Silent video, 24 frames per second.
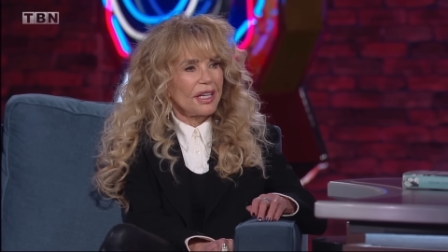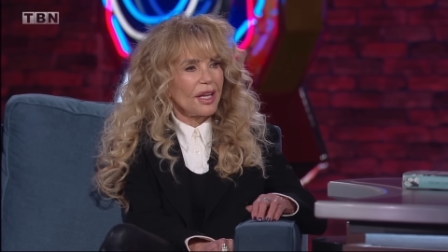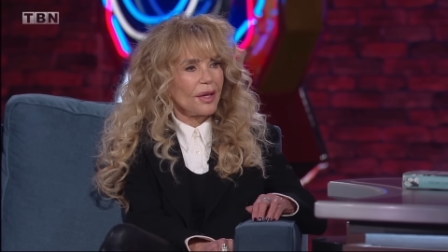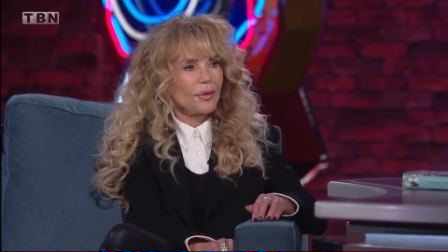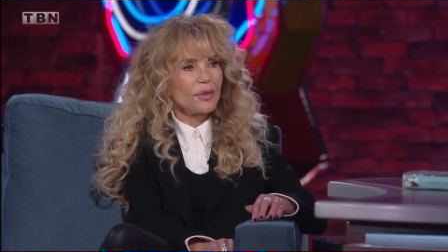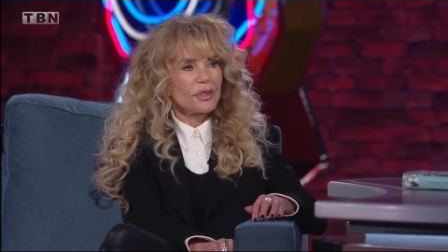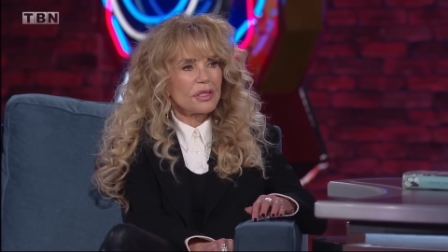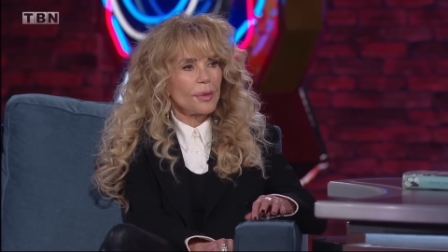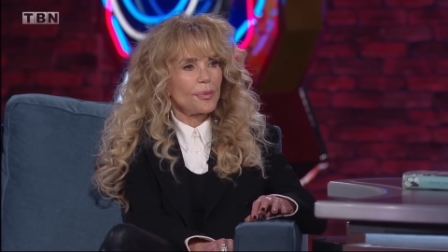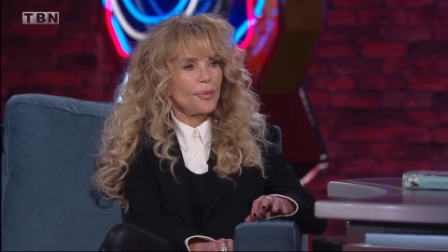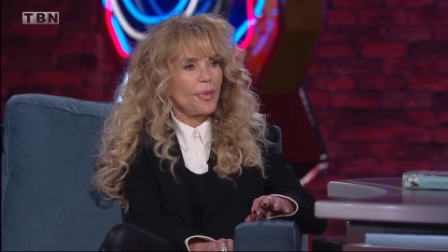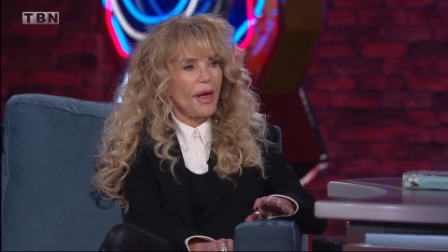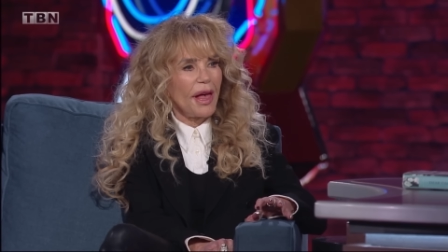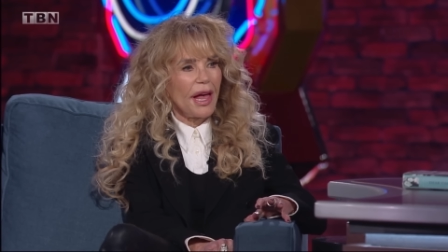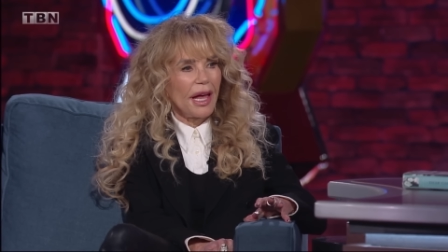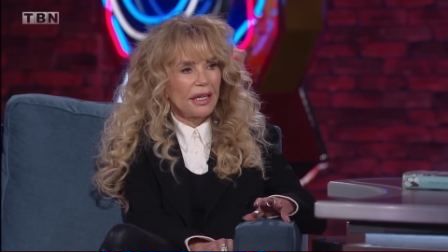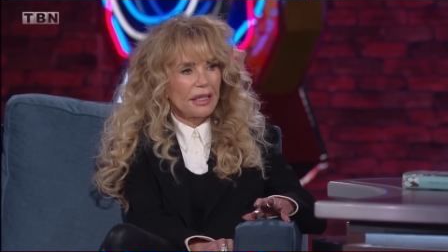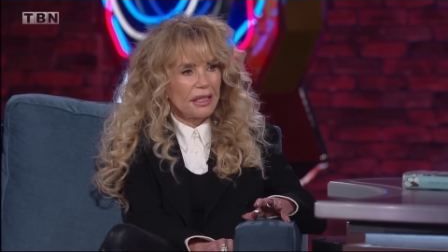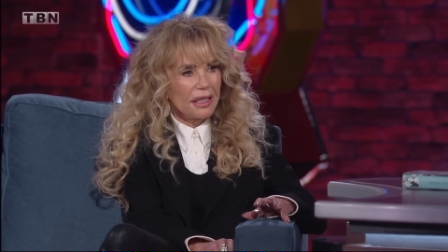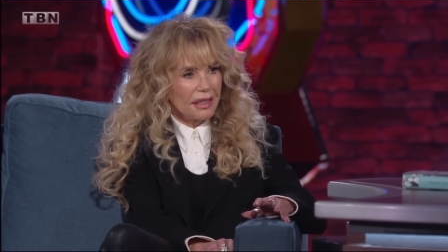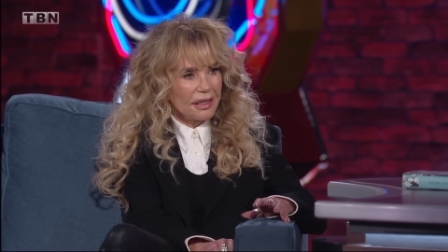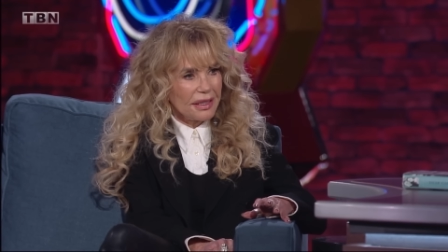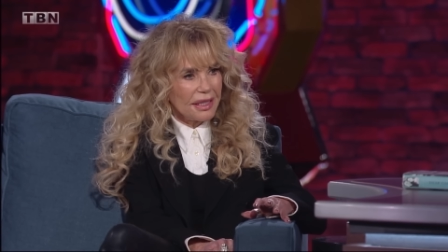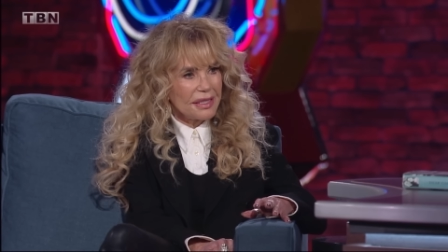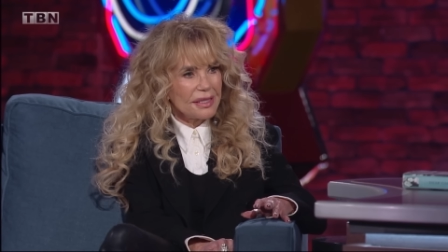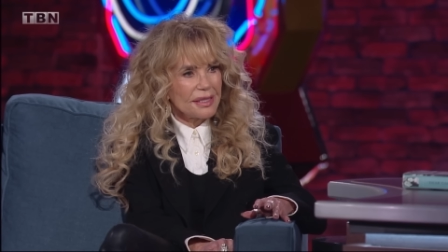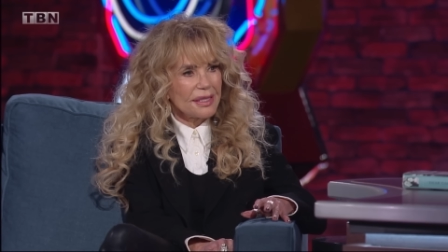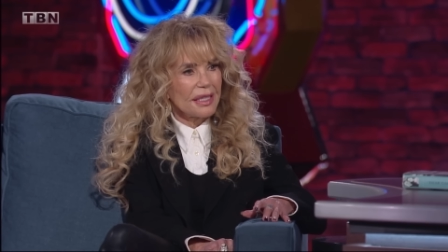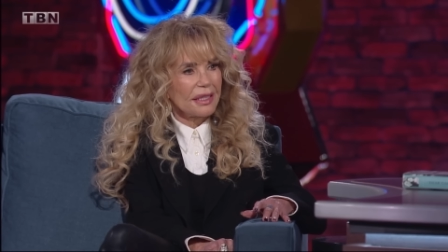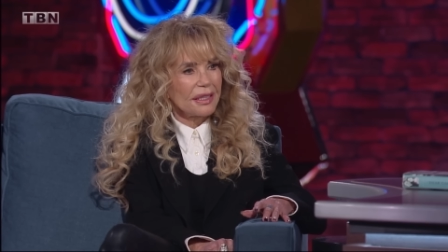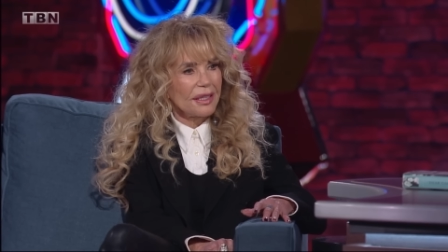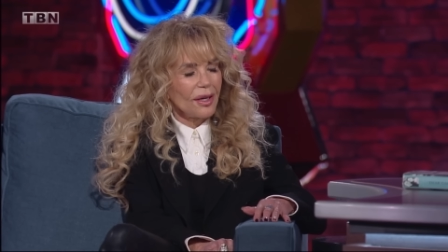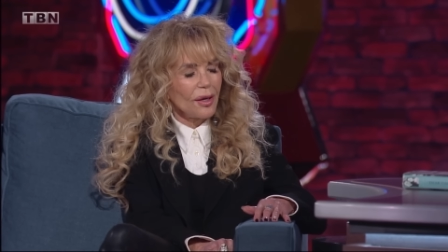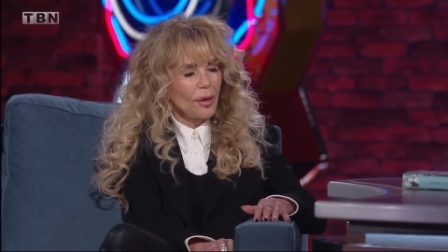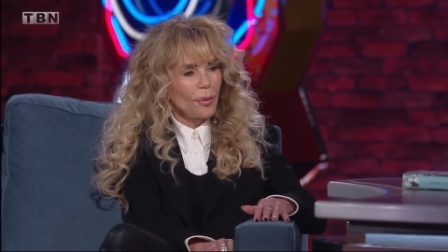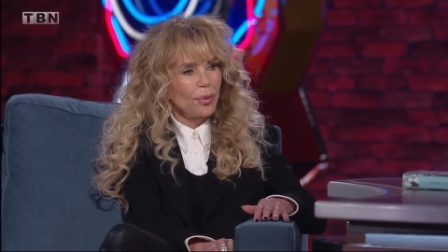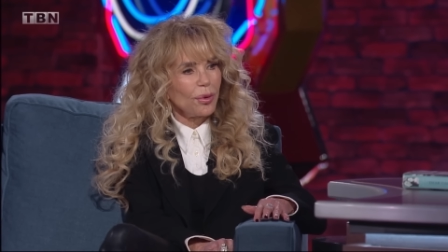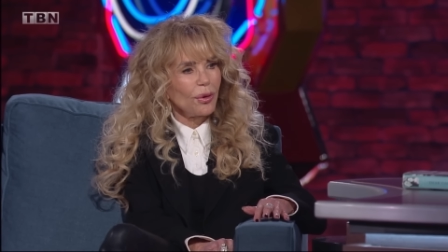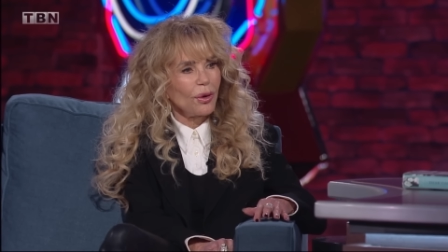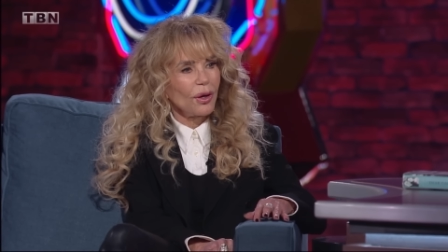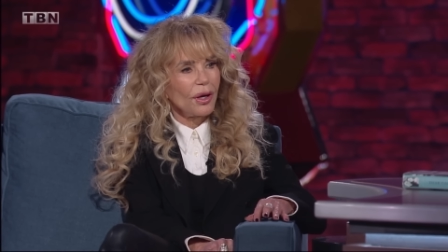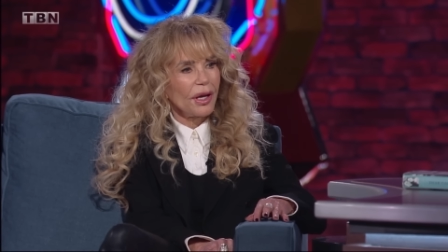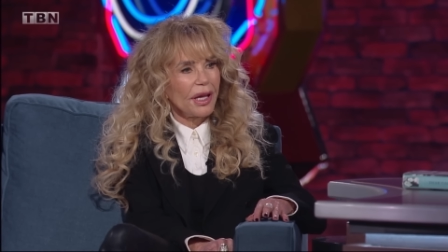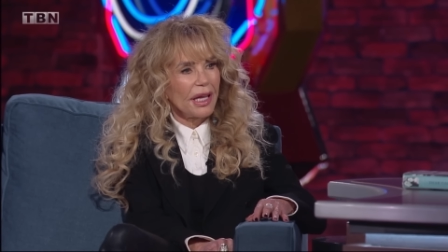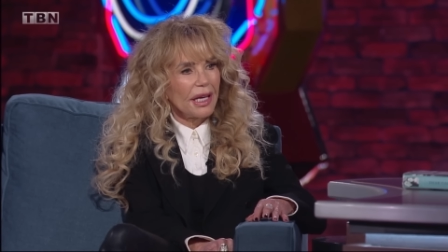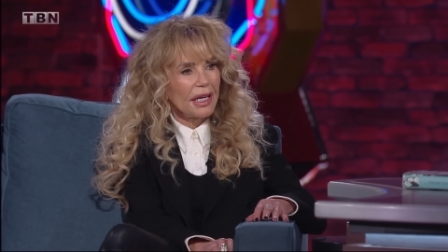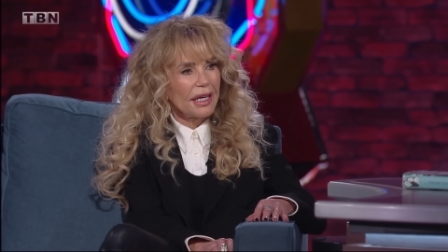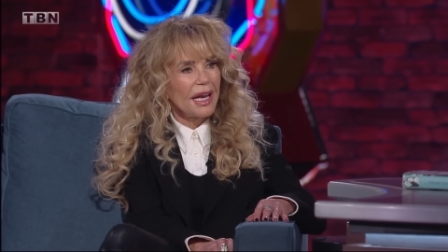He was abandoned as a little
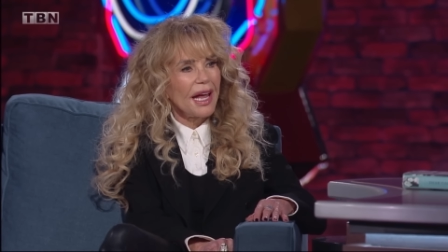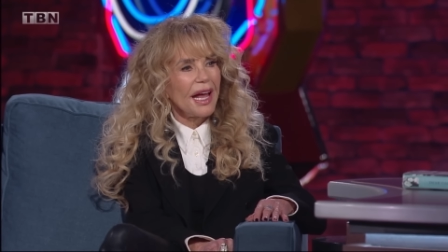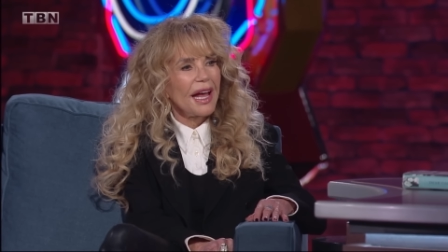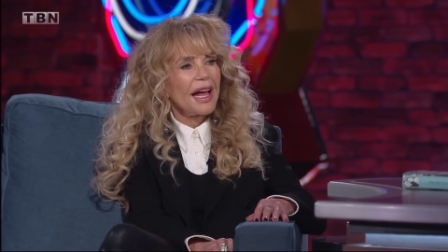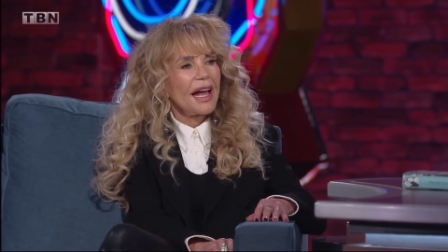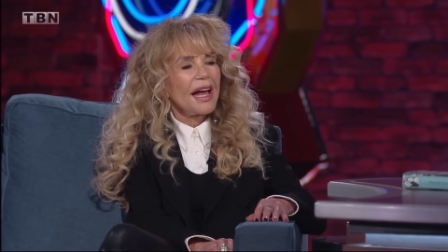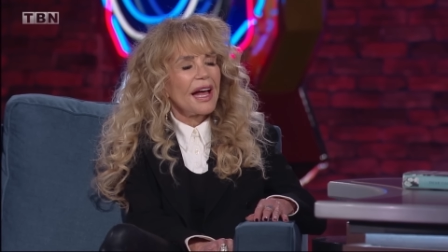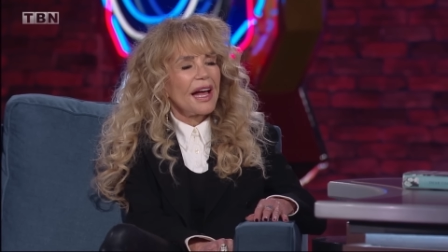boy, and